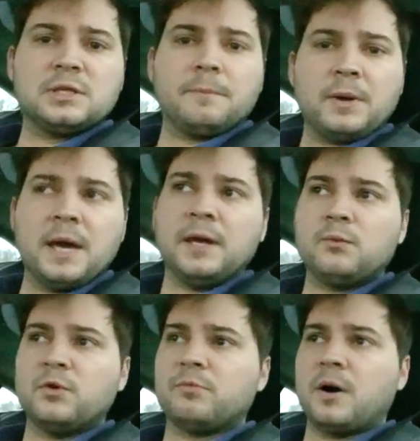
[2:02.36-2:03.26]
the
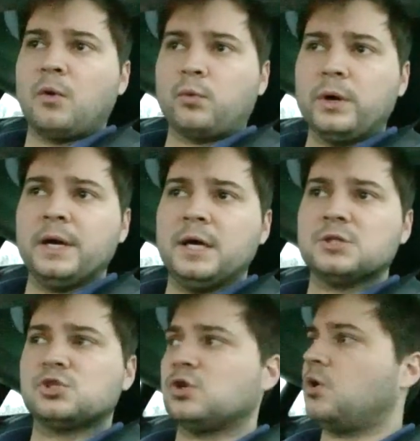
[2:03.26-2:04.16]
paint with a
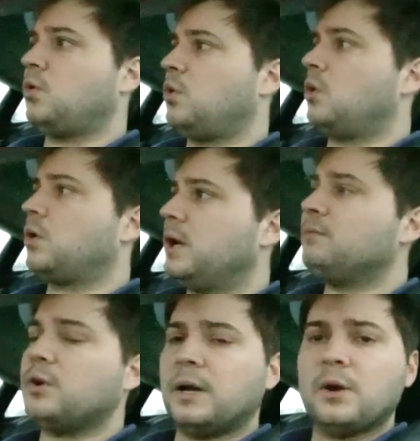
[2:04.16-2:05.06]
wrench, or
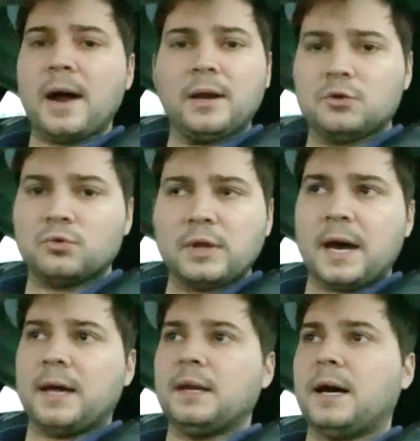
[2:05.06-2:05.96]
even though I know how to do
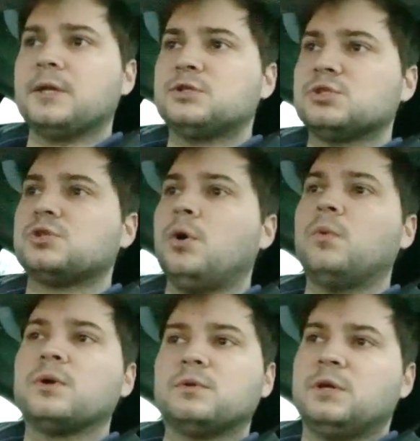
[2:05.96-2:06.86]
that, I just don't
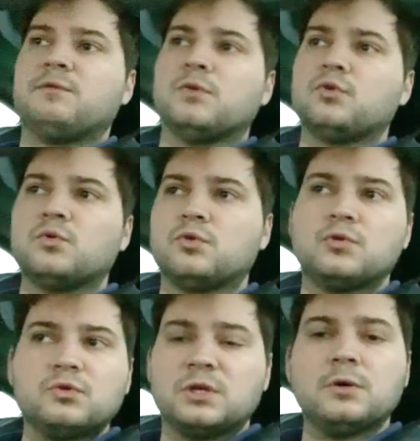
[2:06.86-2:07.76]
want to even
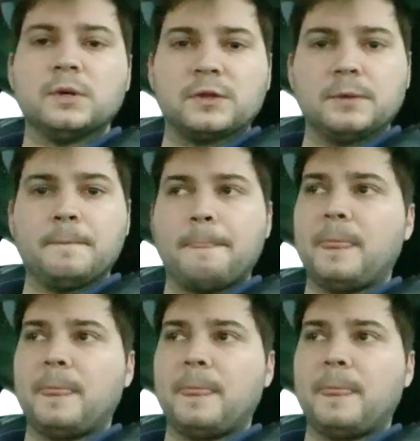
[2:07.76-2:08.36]
deal with it.